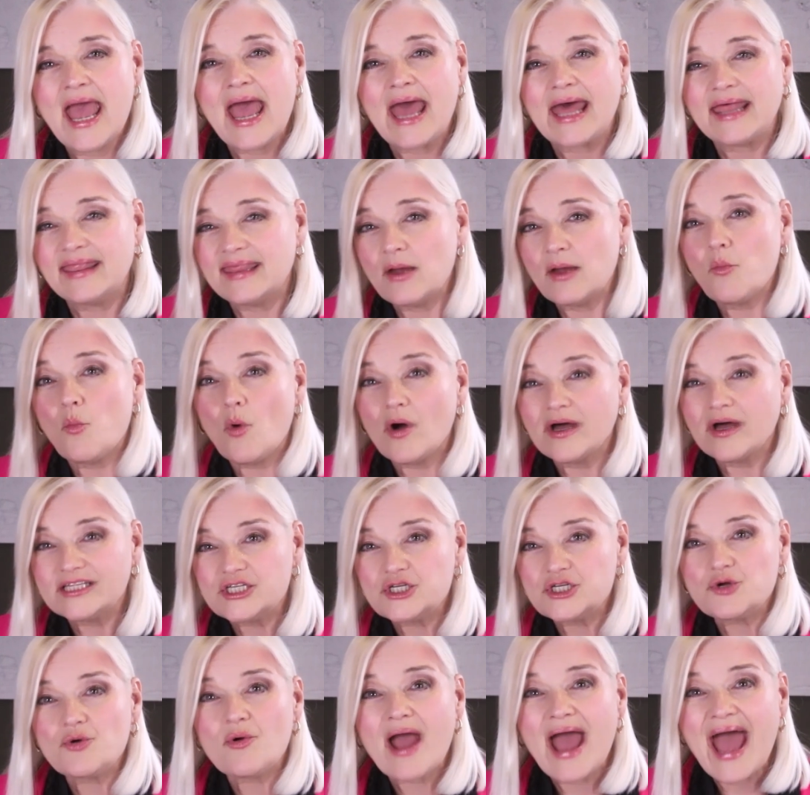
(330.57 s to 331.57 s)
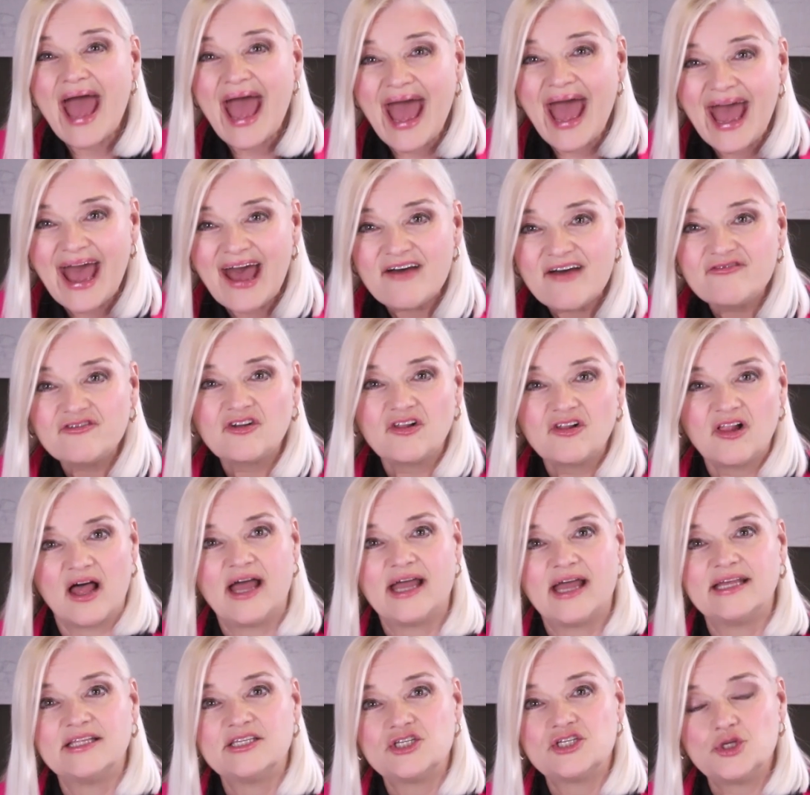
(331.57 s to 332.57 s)
And then once you have
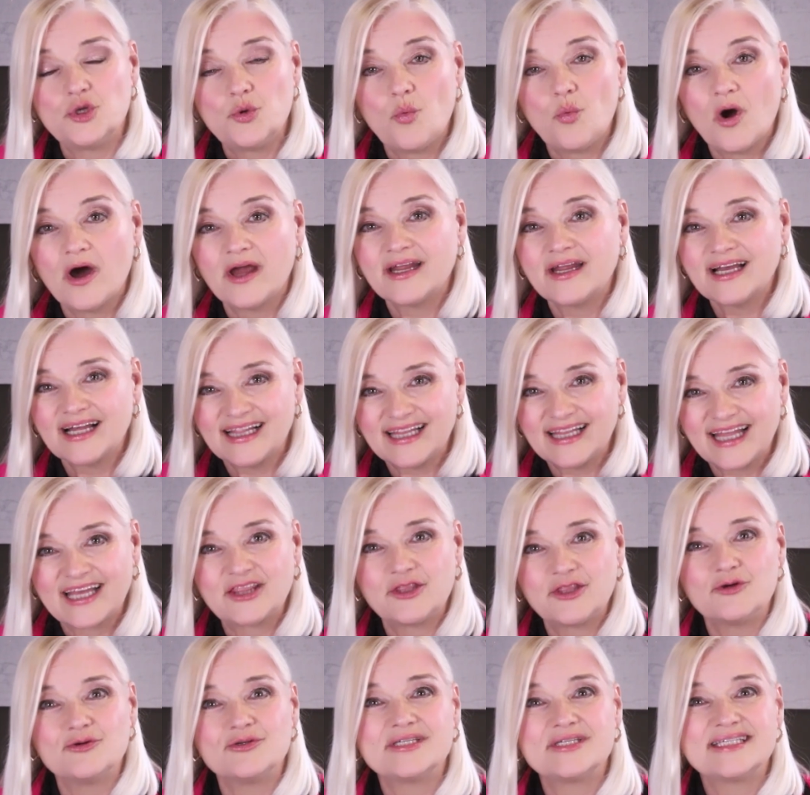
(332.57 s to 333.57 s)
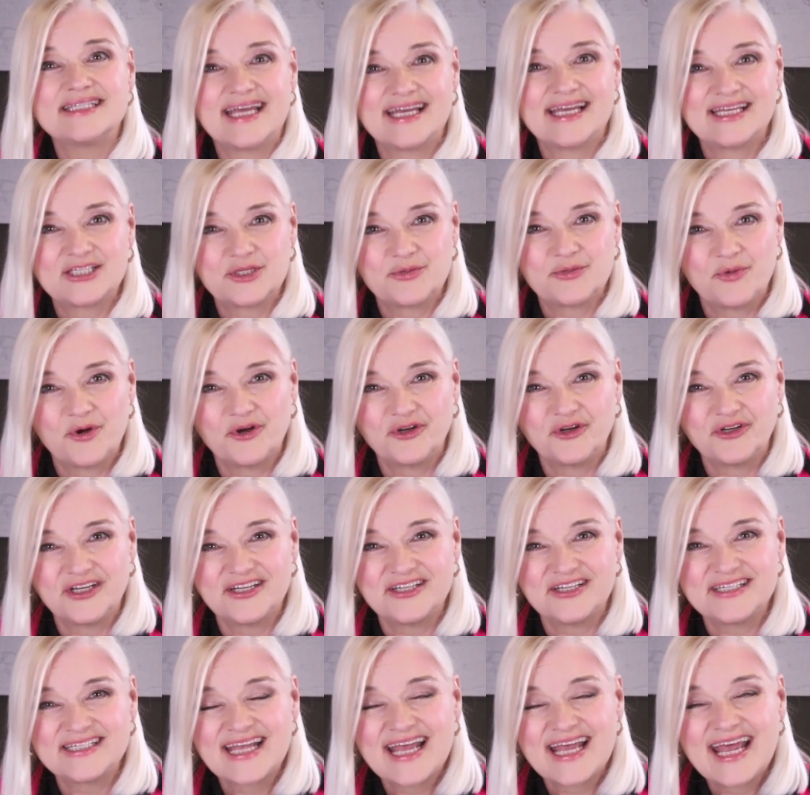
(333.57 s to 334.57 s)
clients, you want to collect those
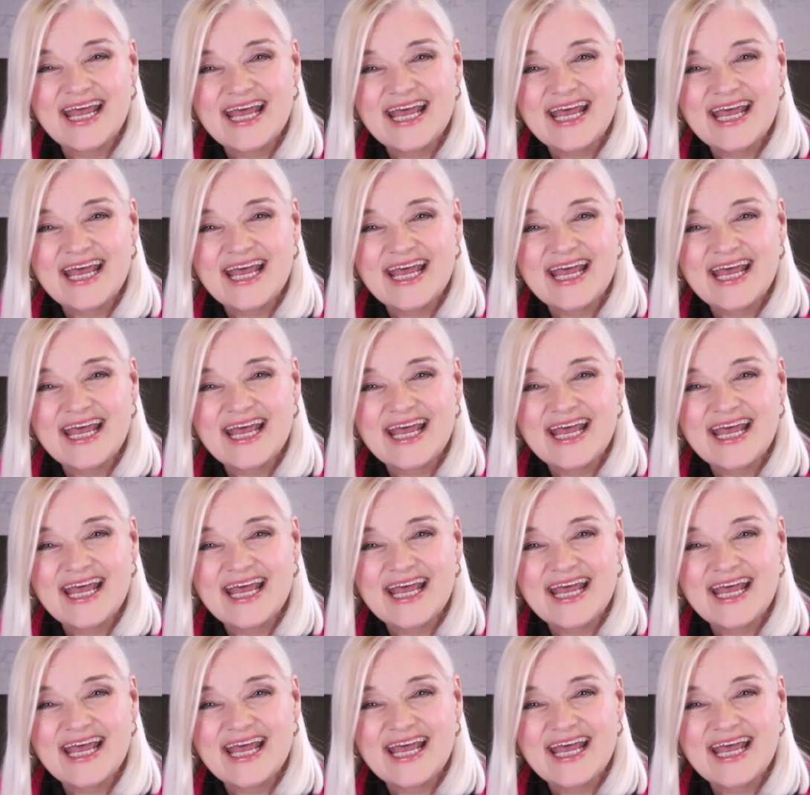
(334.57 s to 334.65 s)
testimonials.